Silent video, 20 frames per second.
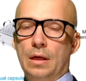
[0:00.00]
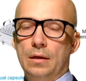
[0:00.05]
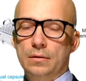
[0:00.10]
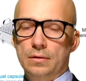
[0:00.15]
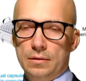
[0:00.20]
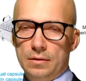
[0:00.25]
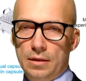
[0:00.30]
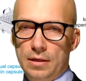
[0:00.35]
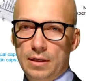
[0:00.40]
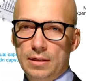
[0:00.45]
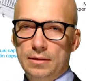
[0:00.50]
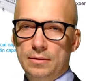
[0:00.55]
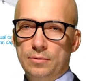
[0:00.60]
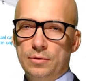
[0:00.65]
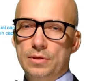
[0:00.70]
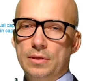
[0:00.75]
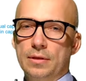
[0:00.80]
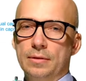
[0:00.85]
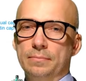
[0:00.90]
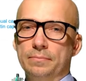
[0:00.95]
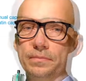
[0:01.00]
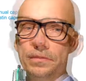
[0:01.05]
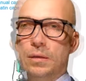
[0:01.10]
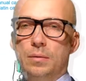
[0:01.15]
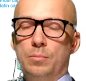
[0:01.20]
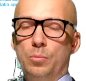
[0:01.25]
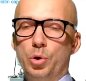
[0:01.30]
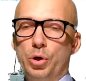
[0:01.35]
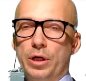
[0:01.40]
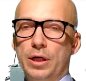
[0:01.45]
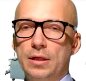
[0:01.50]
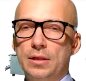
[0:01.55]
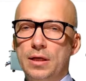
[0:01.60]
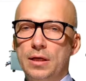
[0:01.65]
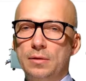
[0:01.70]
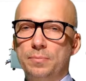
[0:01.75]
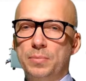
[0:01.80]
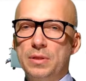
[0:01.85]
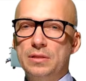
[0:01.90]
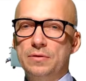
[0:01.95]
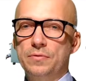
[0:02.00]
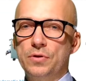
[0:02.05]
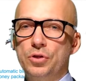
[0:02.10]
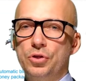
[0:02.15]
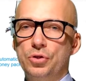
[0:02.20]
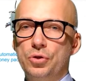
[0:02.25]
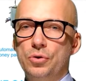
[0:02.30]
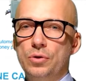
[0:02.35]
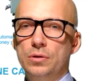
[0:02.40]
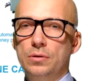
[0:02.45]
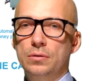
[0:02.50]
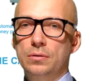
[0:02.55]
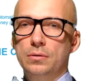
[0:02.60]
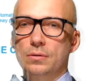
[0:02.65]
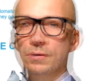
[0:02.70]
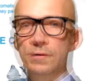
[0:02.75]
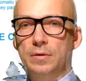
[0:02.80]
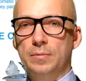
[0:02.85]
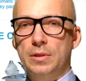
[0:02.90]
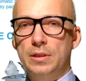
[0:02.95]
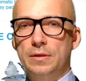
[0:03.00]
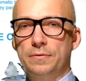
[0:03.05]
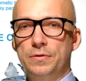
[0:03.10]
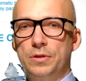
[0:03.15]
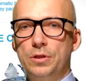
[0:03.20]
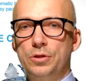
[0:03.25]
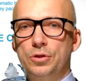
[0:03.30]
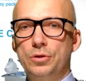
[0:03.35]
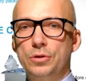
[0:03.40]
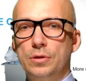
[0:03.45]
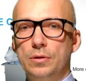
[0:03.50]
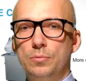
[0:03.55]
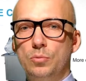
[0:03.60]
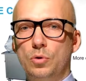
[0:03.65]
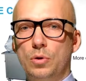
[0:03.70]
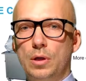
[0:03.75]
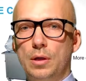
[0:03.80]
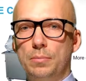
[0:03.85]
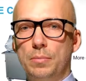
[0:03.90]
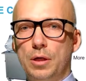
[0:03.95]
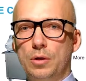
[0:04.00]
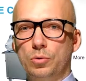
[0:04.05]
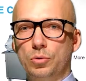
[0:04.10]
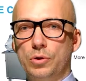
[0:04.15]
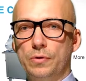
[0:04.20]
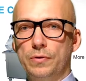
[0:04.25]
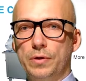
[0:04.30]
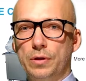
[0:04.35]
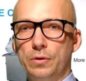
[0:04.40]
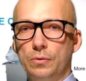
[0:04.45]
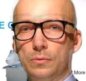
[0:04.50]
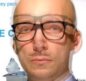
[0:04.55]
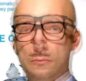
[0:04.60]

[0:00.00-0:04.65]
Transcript: Hello, my channel focuses on pharmaceutical equipment.